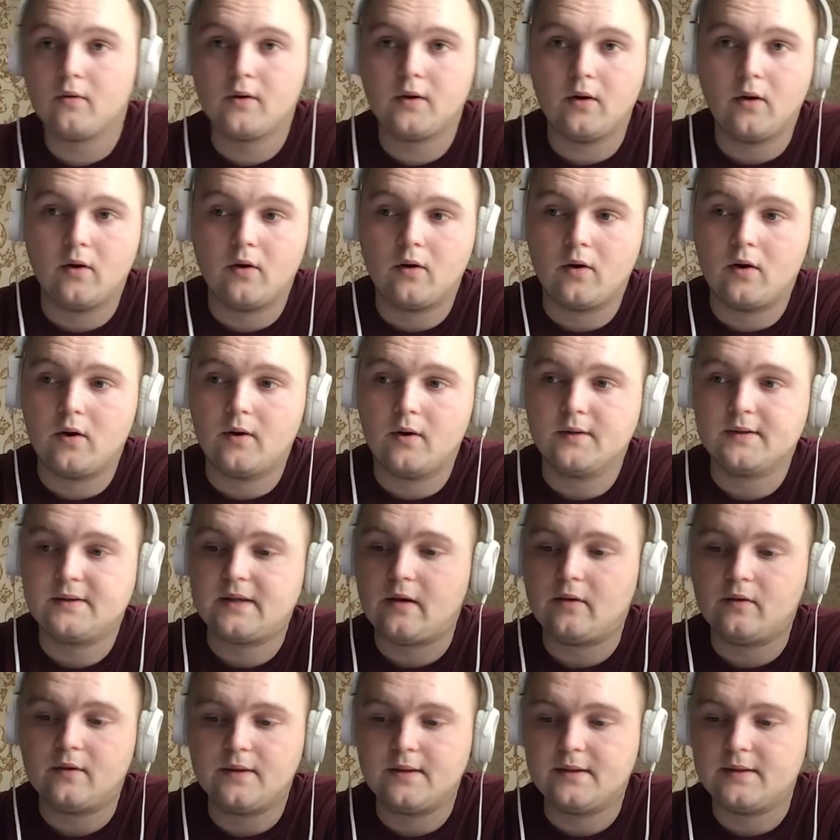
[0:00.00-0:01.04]
Your
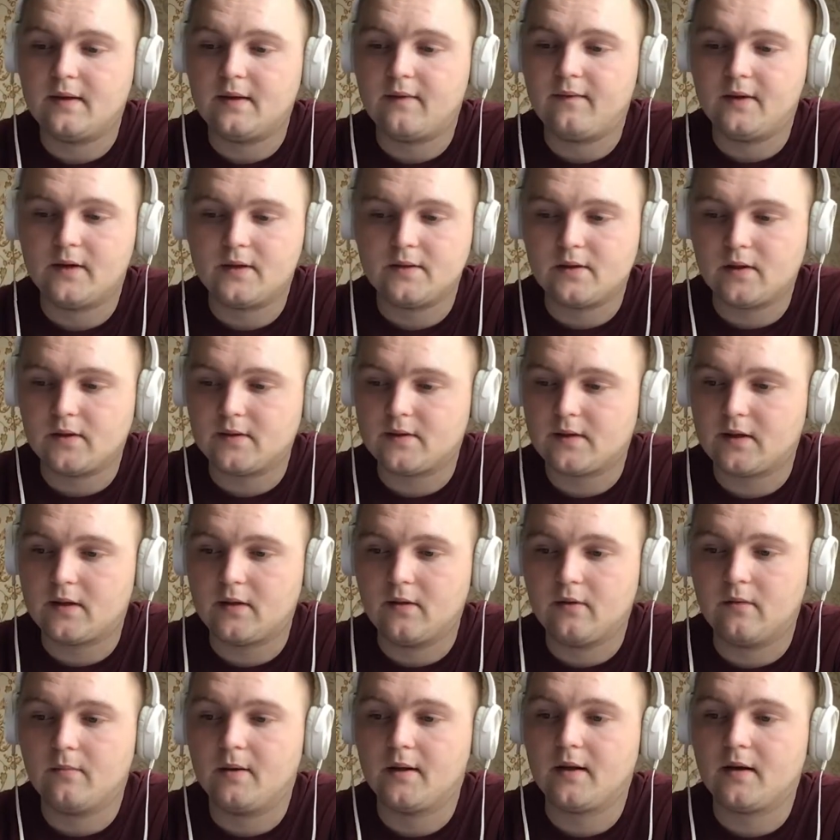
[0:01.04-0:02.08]
salaries, if it is not
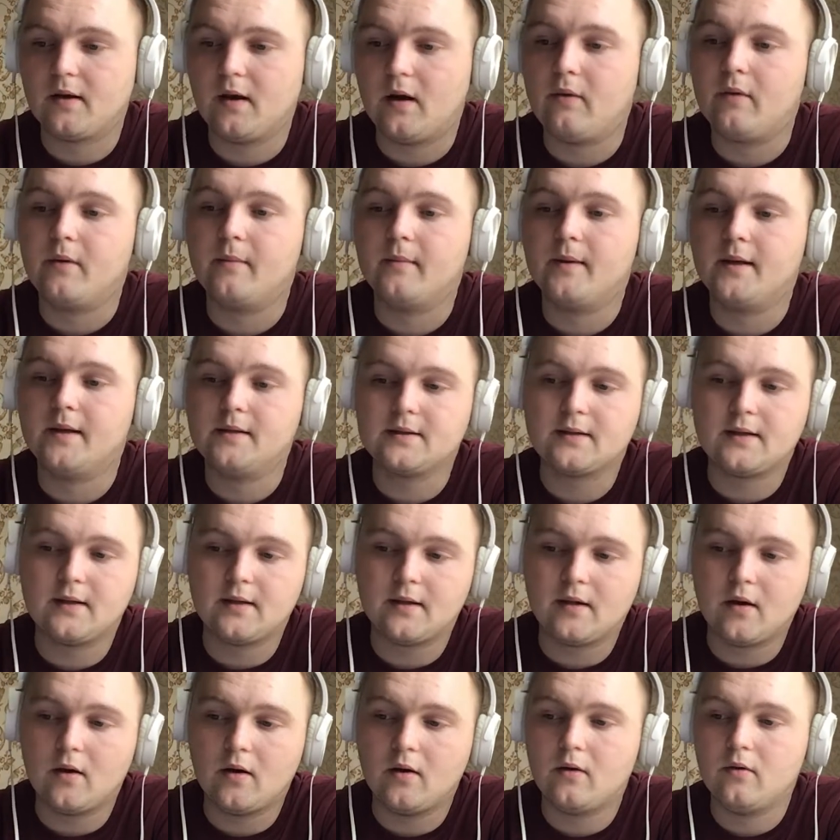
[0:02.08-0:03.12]
secured by the government,
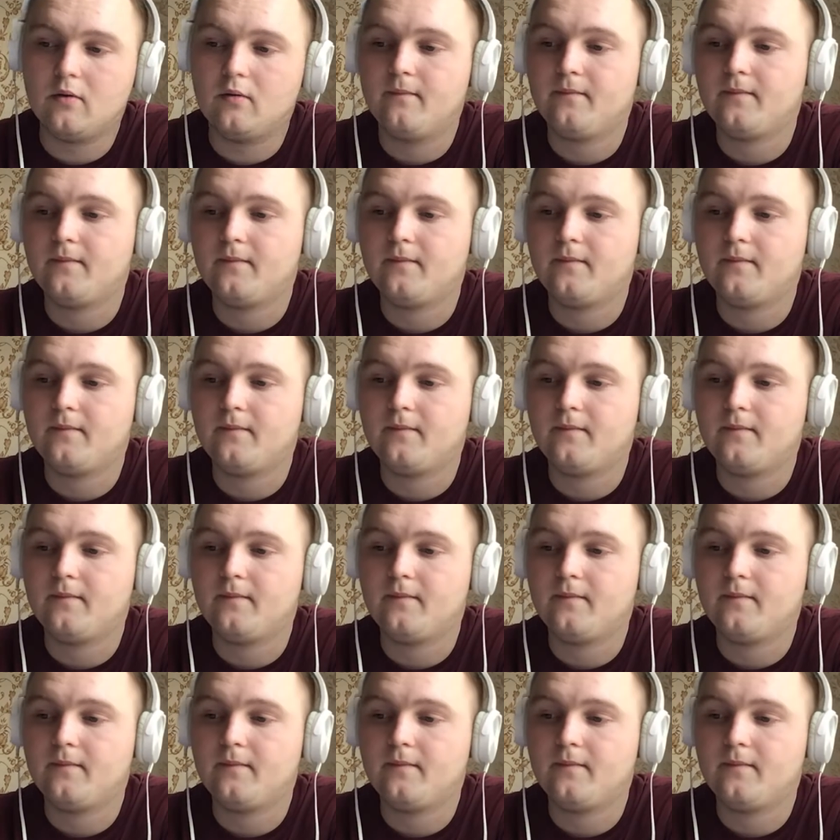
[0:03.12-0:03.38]
can go